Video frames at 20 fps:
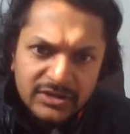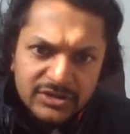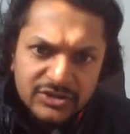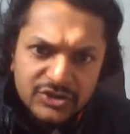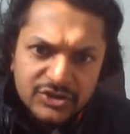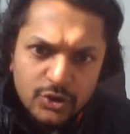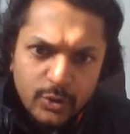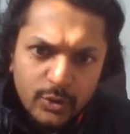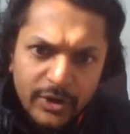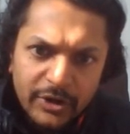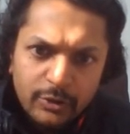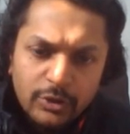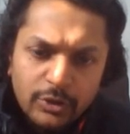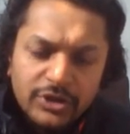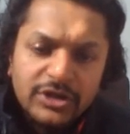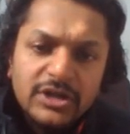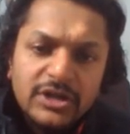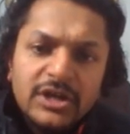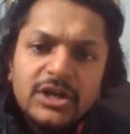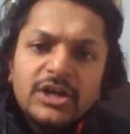square
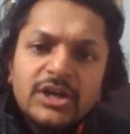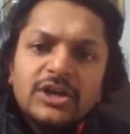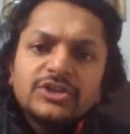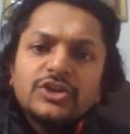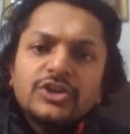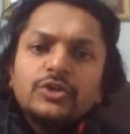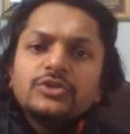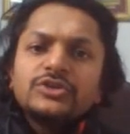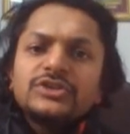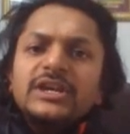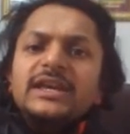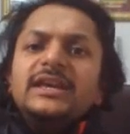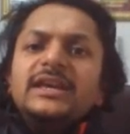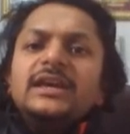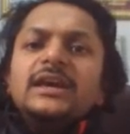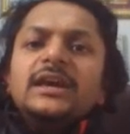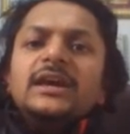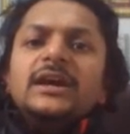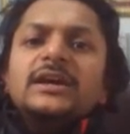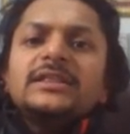root. So you
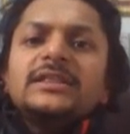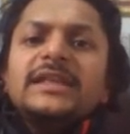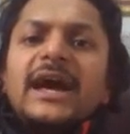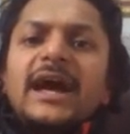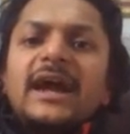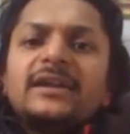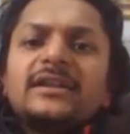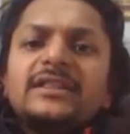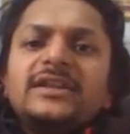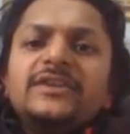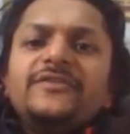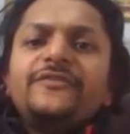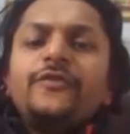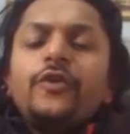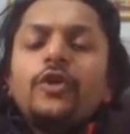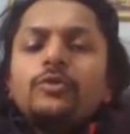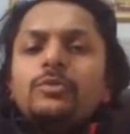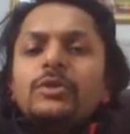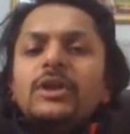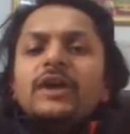see that the
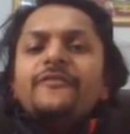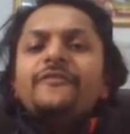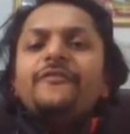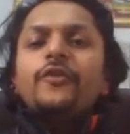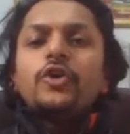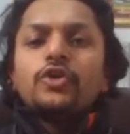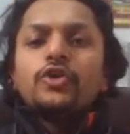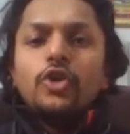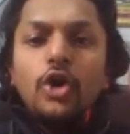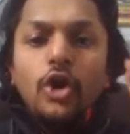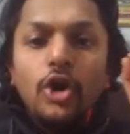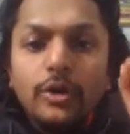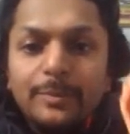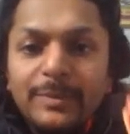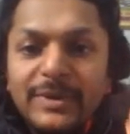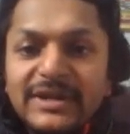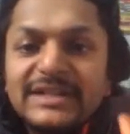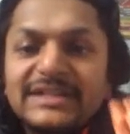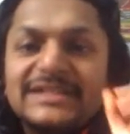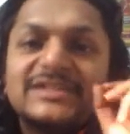formula for
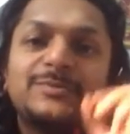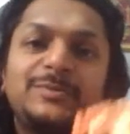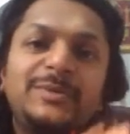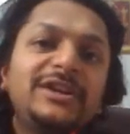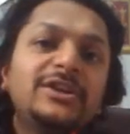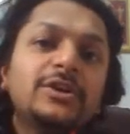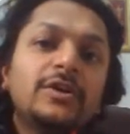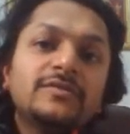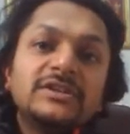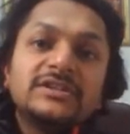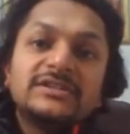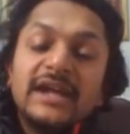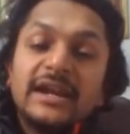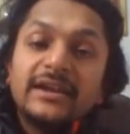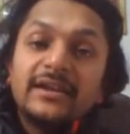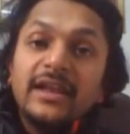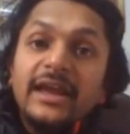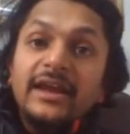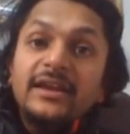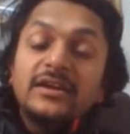orbital speed of the
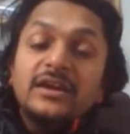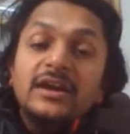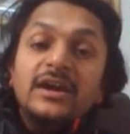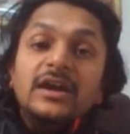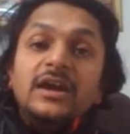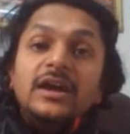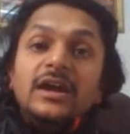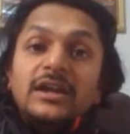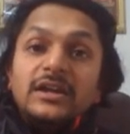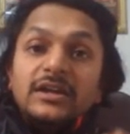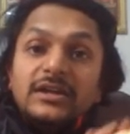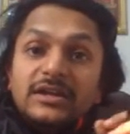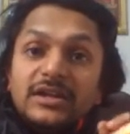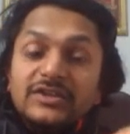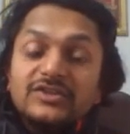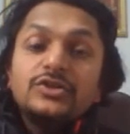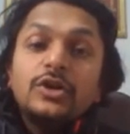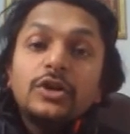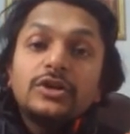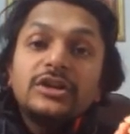satellite
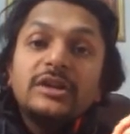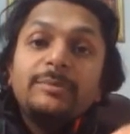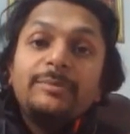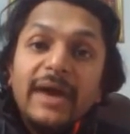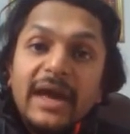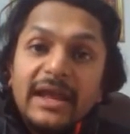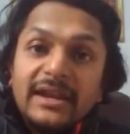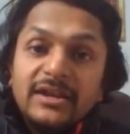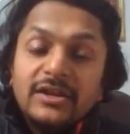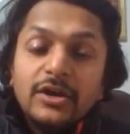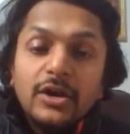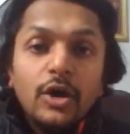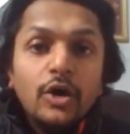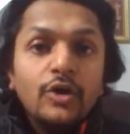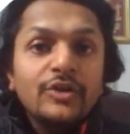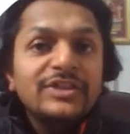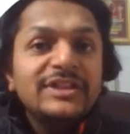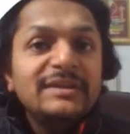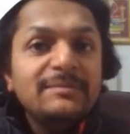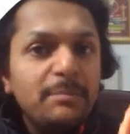does not depend
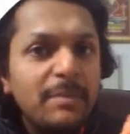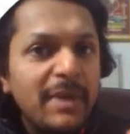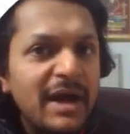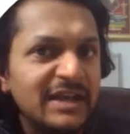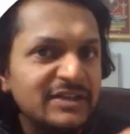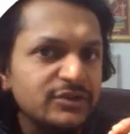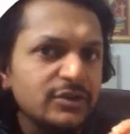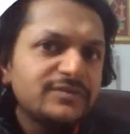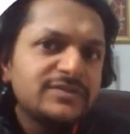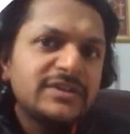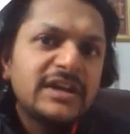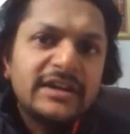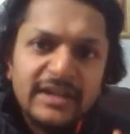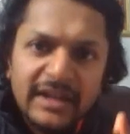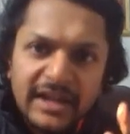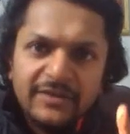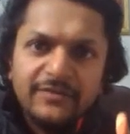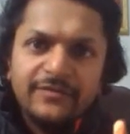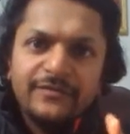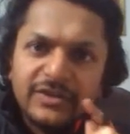on the mass of
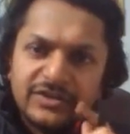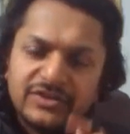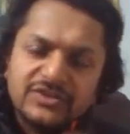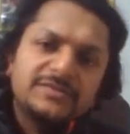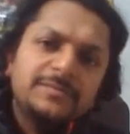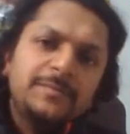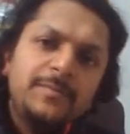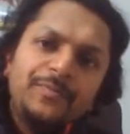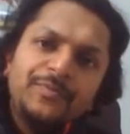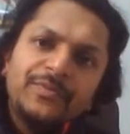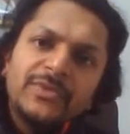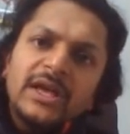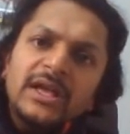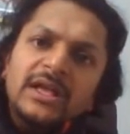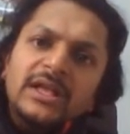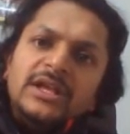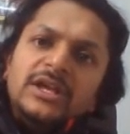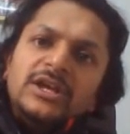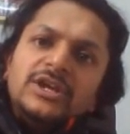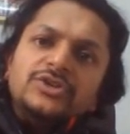satellite first.
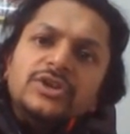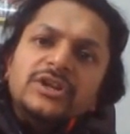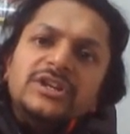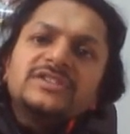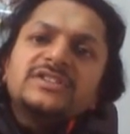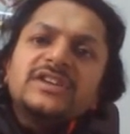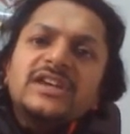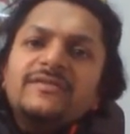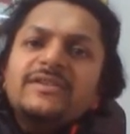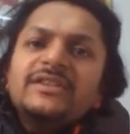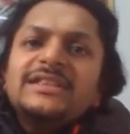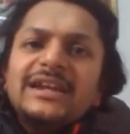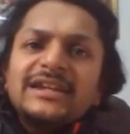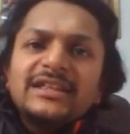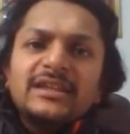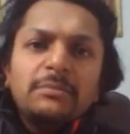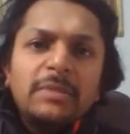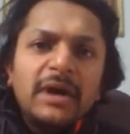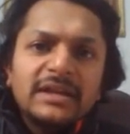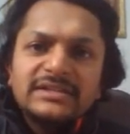So it is given that
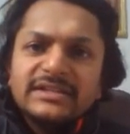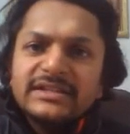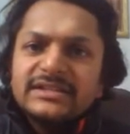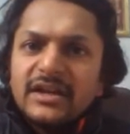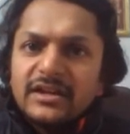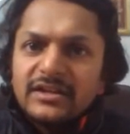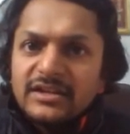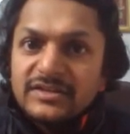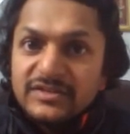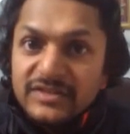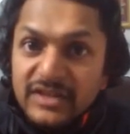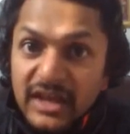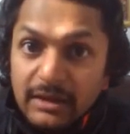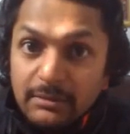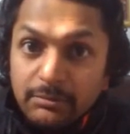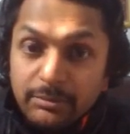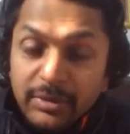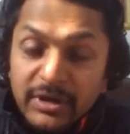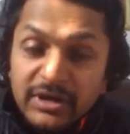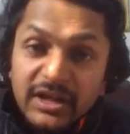the masses are the
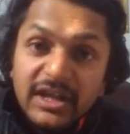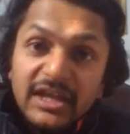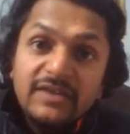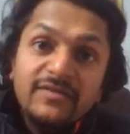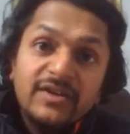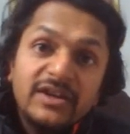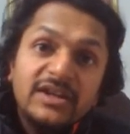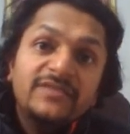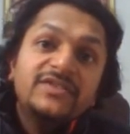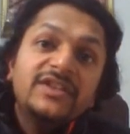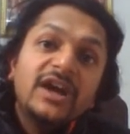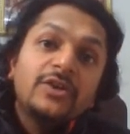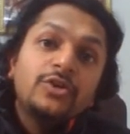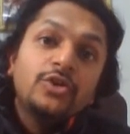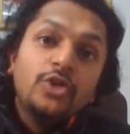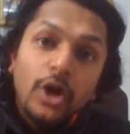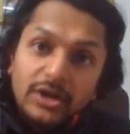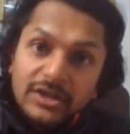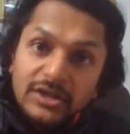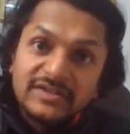same, but even if they are
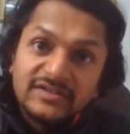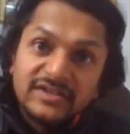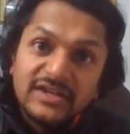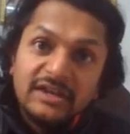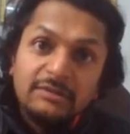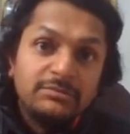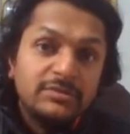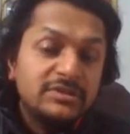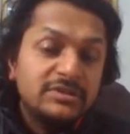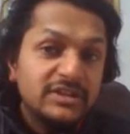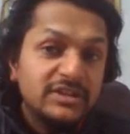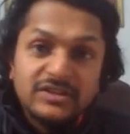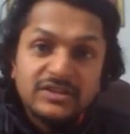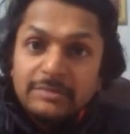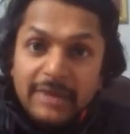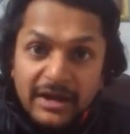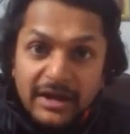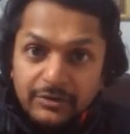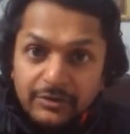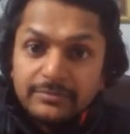not the same, doesn't
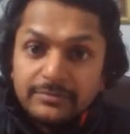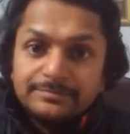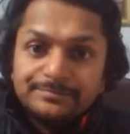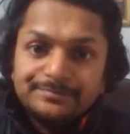matter.